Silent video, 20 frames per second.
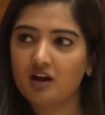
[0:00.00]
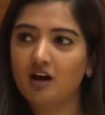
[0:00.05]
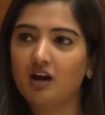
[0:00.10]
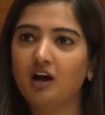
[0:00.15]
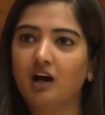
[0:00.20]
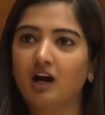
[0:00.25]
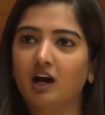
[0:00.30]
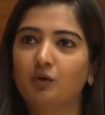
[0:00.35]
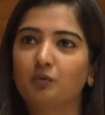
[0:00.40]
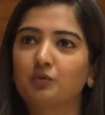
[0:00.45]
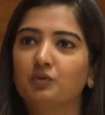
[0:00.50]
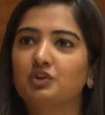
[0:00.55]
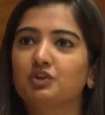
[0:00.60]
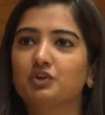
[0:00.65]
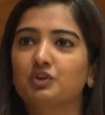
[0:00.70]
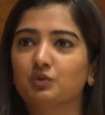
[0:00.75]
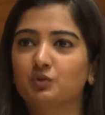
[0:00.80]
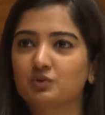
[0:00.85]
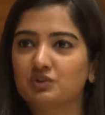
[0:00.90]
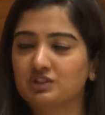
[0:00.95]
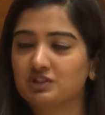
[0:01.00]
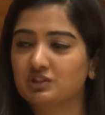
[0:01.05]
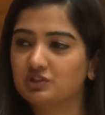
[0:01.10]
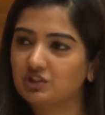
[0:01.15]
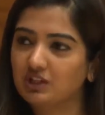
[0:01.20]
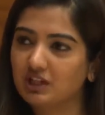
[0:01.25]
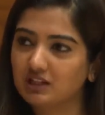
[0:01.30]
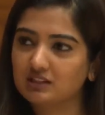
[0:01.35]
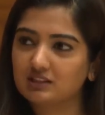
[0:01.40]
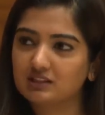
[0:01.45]
How would you
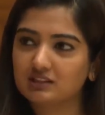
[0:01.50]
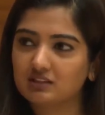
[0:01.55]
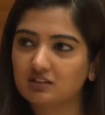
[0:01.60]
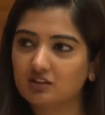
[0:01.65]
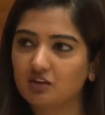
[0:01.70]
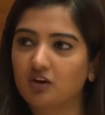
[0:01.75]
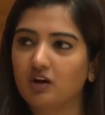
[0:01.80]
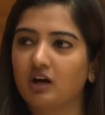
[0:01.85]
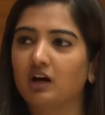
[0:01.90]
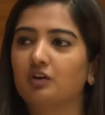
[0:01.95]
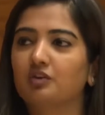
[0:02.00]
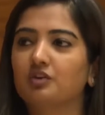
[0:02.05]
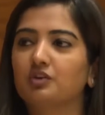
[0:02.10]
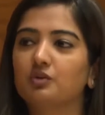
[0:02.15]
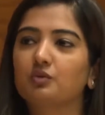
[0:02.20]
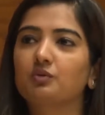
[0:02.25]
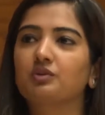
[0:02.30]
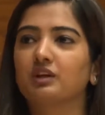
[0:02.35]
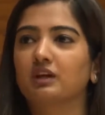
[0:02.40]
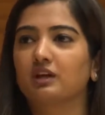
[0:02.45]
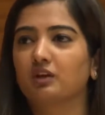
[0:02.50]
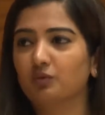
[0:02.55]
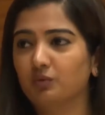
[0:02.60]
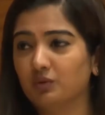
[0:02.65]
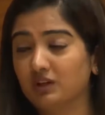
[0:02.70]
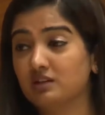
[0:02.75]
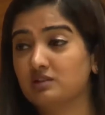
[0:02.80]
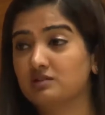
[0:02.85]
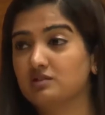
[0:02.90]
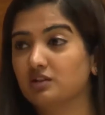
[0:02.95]
suggest, or how do you think
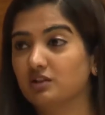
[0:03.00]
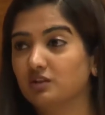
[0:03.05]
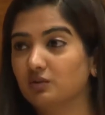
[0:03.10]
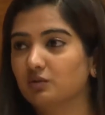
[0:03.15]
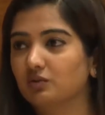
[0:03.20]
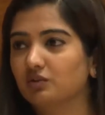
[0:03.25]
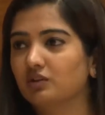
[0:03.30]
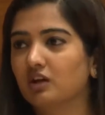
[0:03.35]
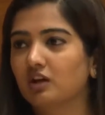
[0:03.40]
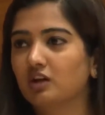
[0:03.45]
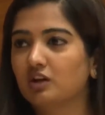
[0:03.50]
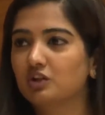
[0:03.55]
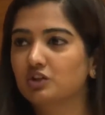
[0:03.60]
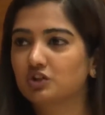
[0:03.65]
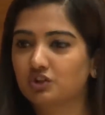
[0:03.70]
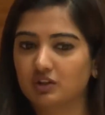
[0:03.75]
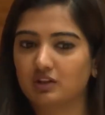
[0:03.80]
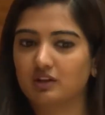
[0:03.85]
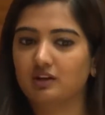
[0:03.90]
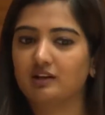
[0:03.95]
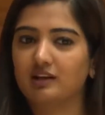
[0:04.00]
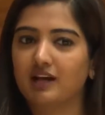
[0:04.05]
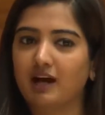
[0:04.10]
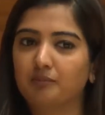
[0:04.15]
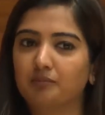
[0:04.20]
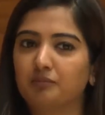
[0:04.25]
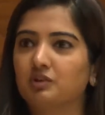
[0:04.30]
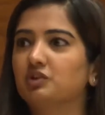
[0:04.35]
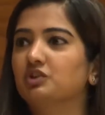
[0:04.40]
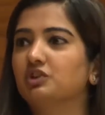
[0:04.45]
we as the youth should
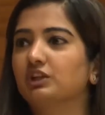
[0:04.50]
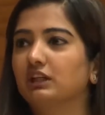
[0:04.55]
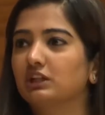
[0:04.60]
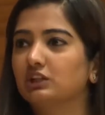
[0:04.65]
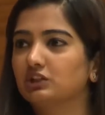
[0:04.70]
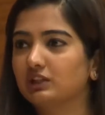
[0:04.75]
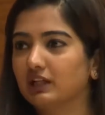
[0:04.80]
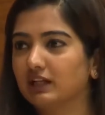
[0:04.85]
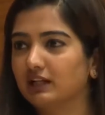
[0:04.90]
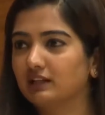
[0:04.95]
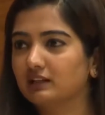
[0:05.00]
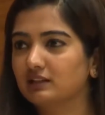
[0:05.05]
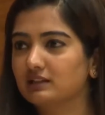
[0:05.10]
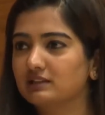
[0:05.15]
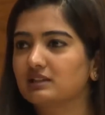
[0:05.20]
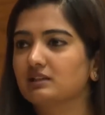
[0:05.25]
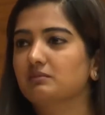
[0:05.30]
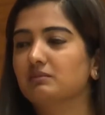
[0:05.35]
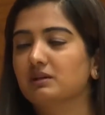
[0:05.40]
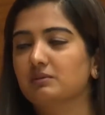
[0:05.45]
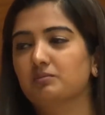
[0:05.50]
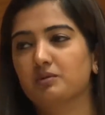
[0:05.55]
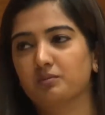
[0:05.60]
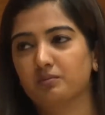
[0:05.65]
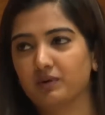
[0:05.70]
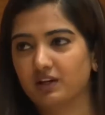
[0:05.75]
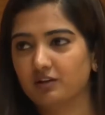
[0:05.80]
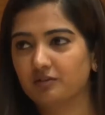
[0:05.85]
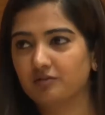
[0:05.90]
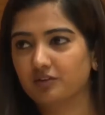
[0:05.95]
adapt to change like this and be
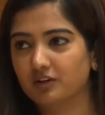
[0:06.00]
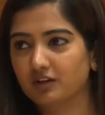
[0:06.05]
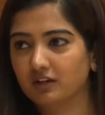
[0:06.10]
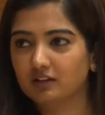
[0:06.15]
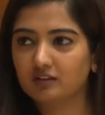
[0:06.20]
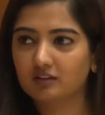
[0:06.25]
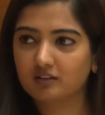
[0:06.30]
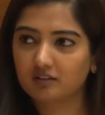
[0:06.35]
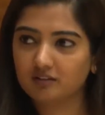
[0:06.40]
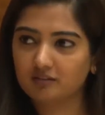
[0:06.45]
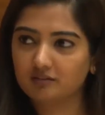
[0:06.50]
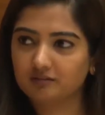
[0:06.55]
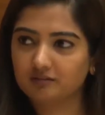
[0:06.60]
prepared for it?